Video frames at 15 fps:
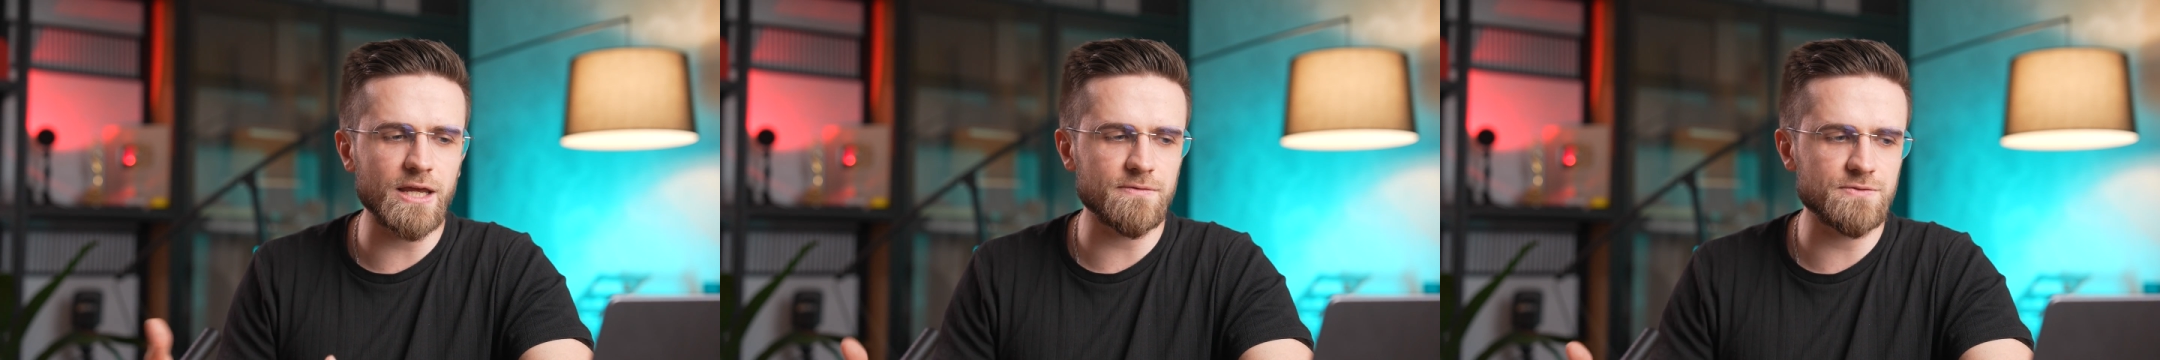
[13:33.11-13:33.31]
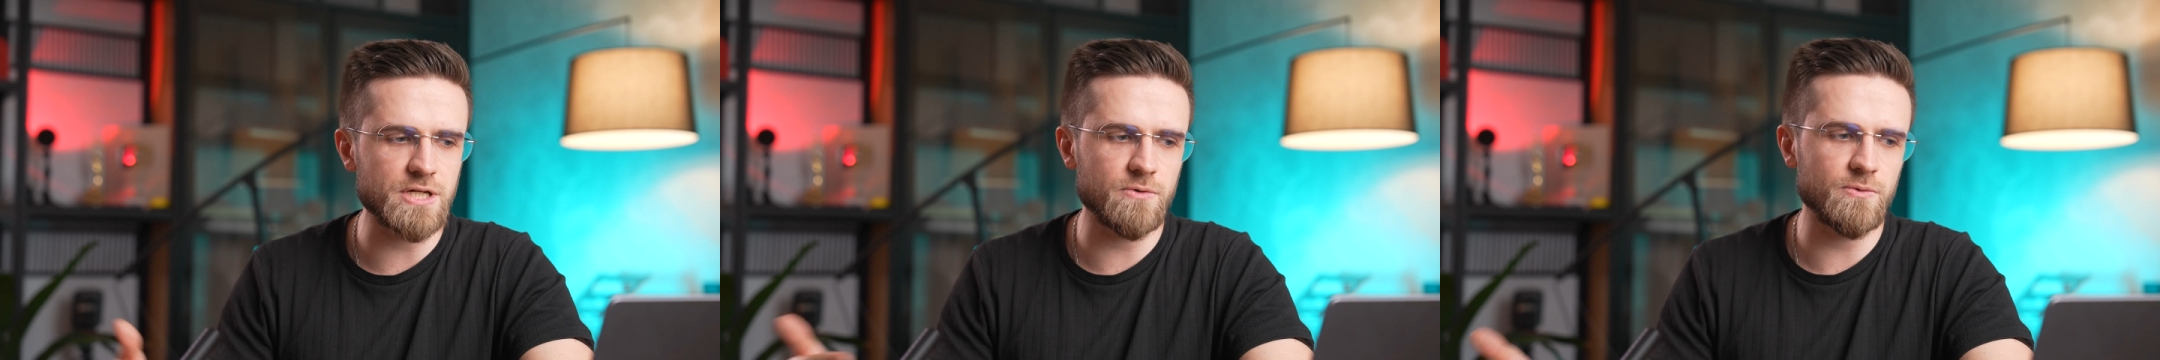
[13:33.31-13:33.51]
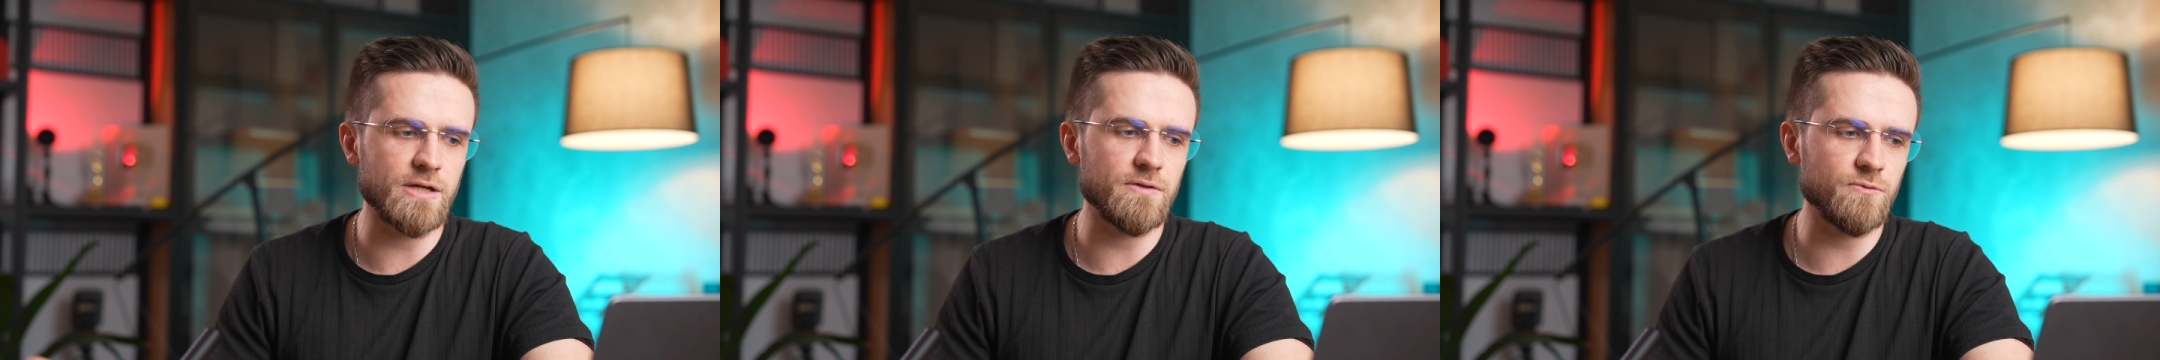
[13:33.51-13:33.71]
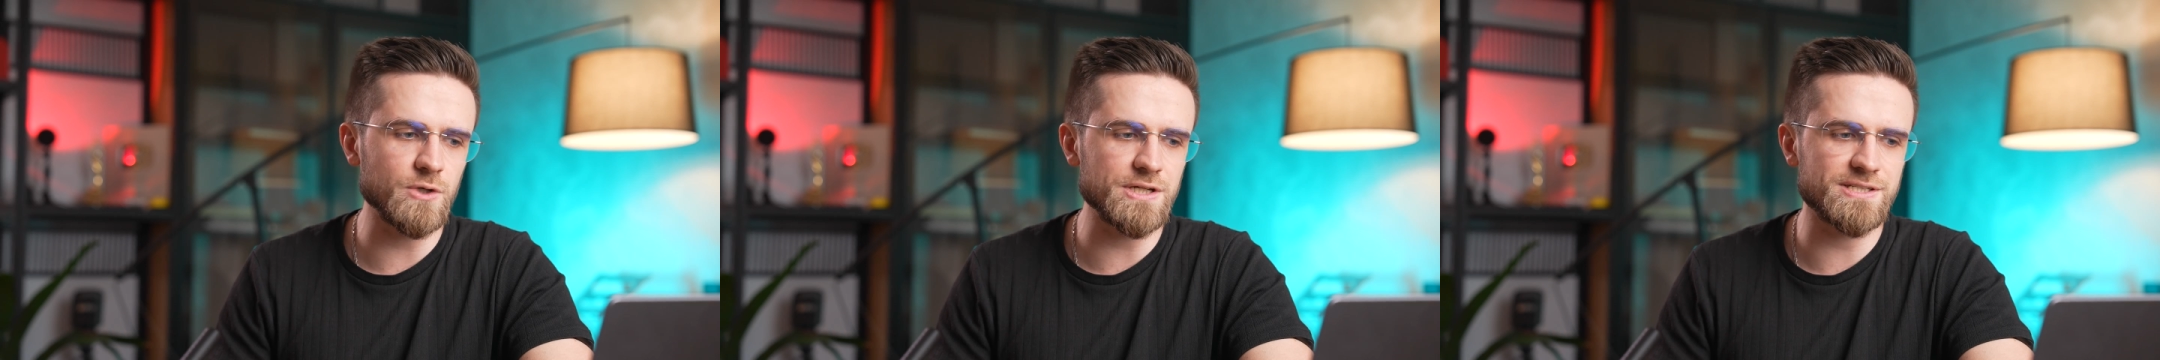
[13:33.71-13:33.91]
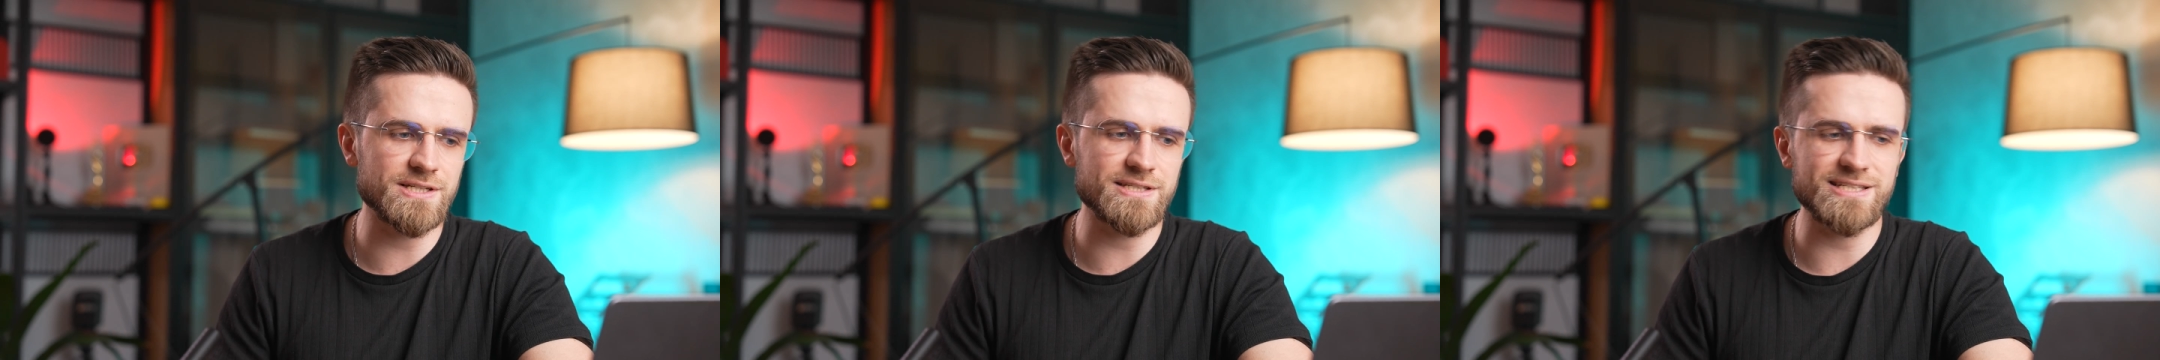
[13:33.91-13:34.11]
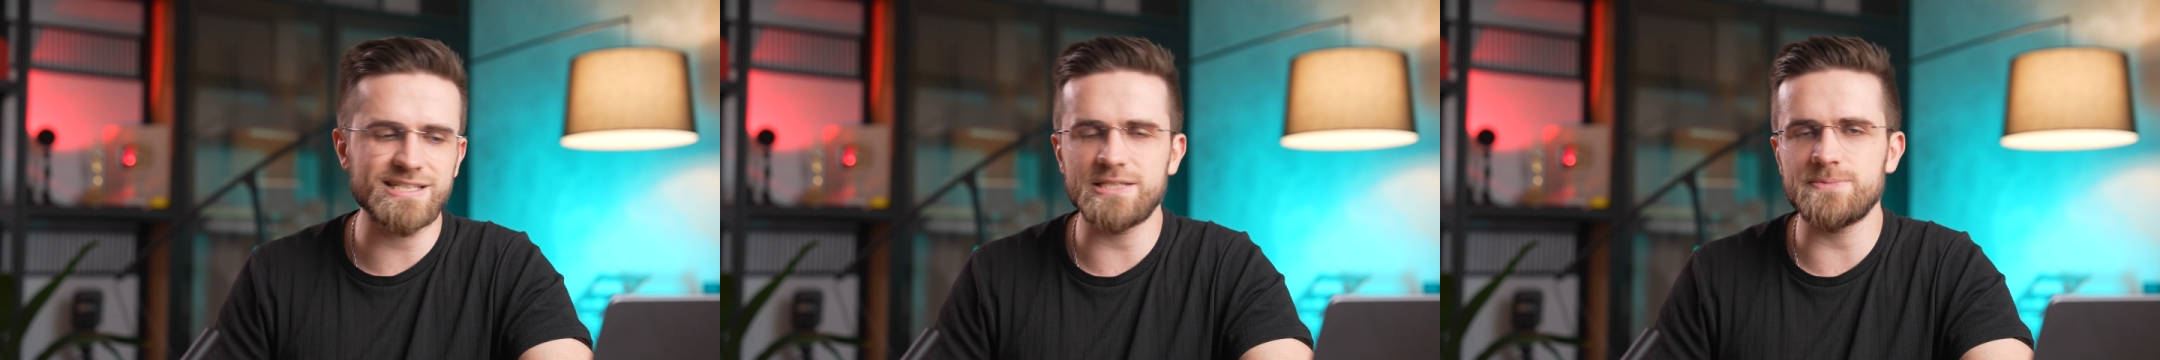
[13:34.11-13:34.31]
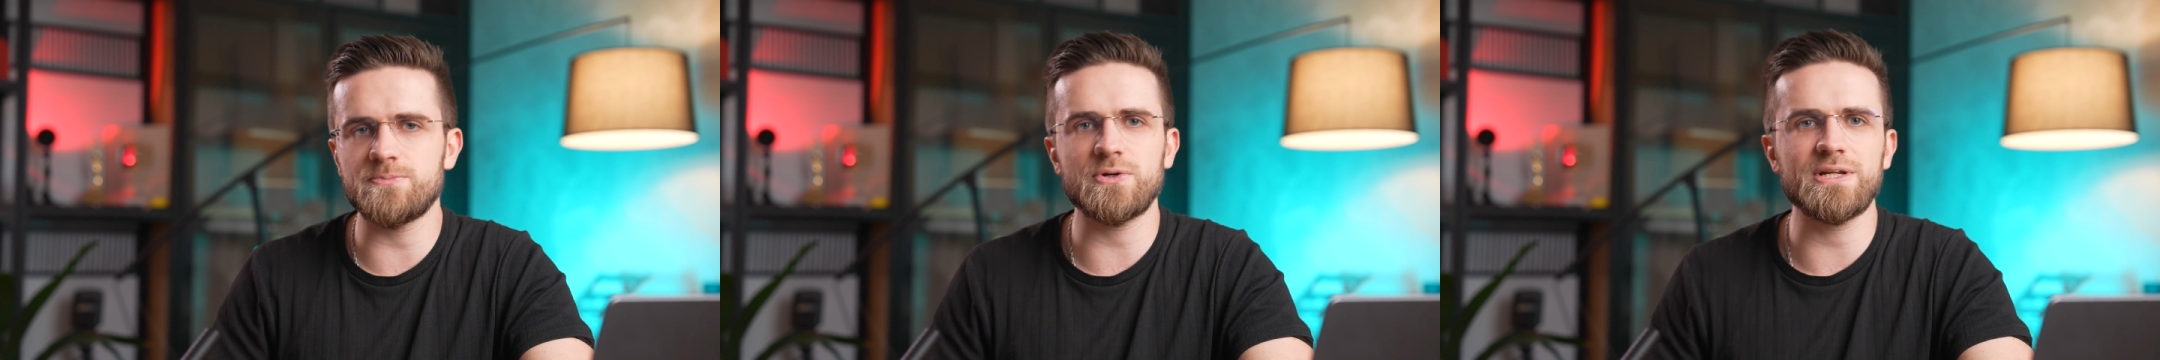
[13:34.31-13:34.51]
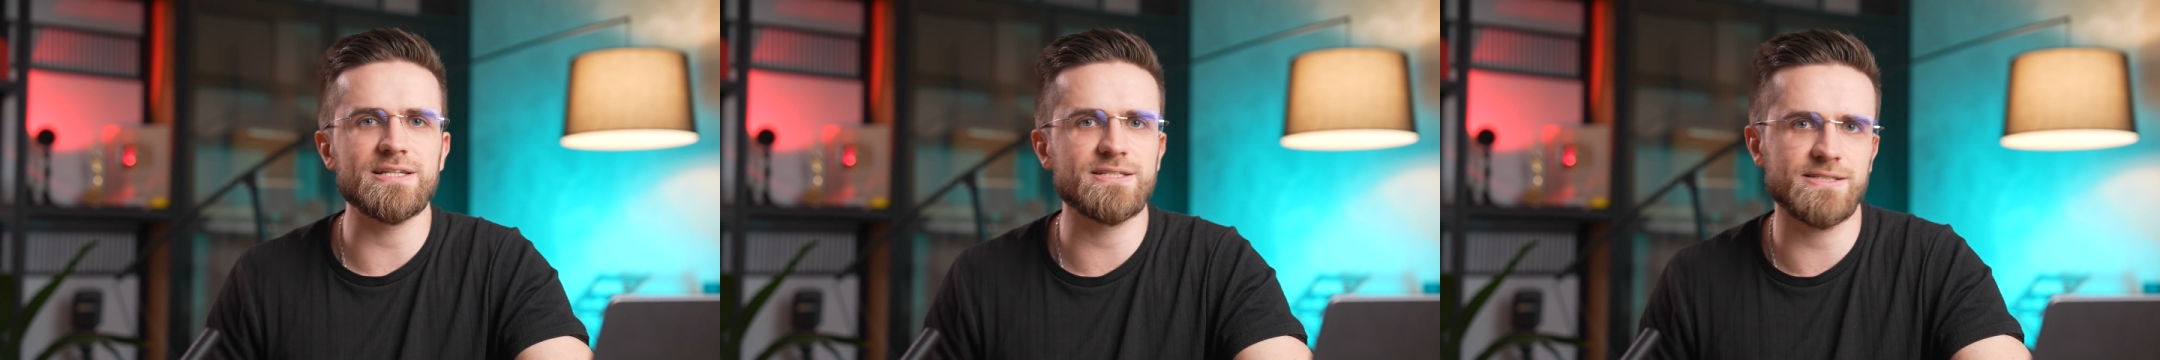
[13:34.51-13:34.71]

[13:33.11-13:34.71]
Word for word: of generated voices, it's pretty